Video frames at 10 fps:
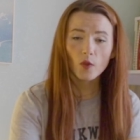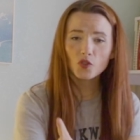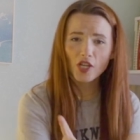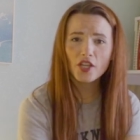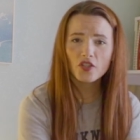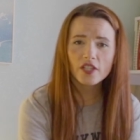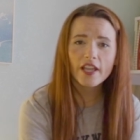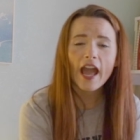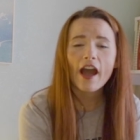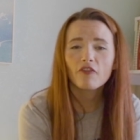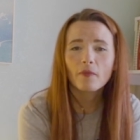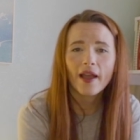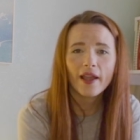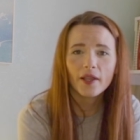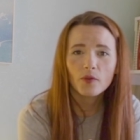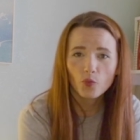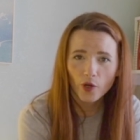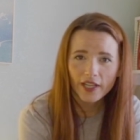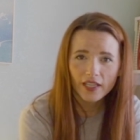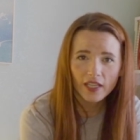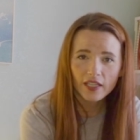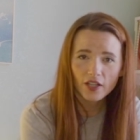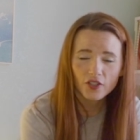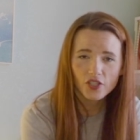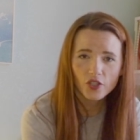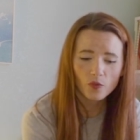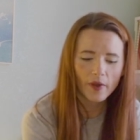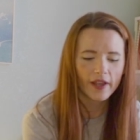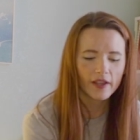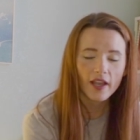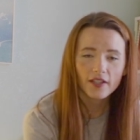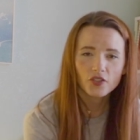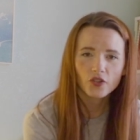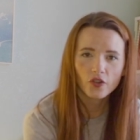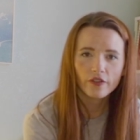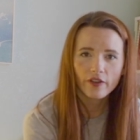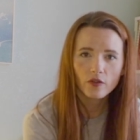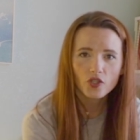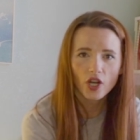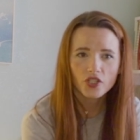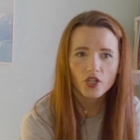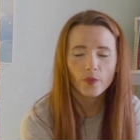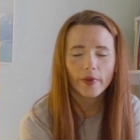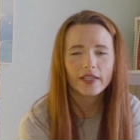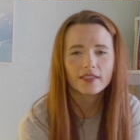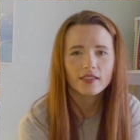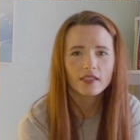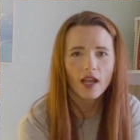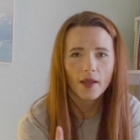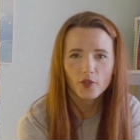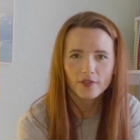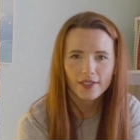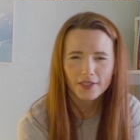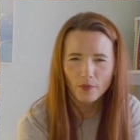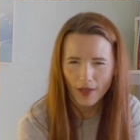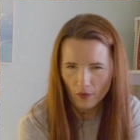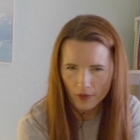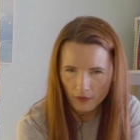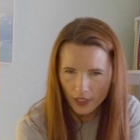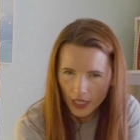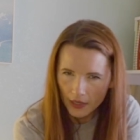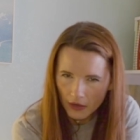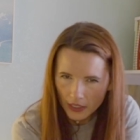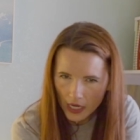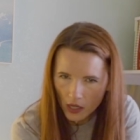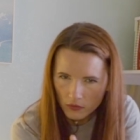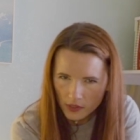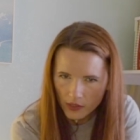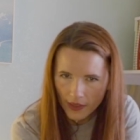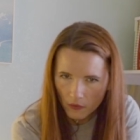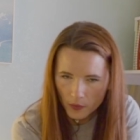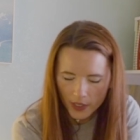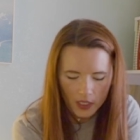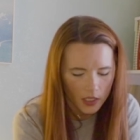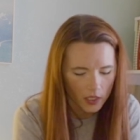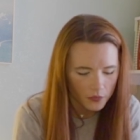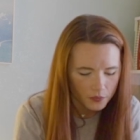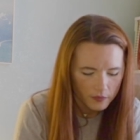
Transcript: which I usually have my brick in here too, my external phone charger, but I'm using it to power the ring light right now, so that would be in here.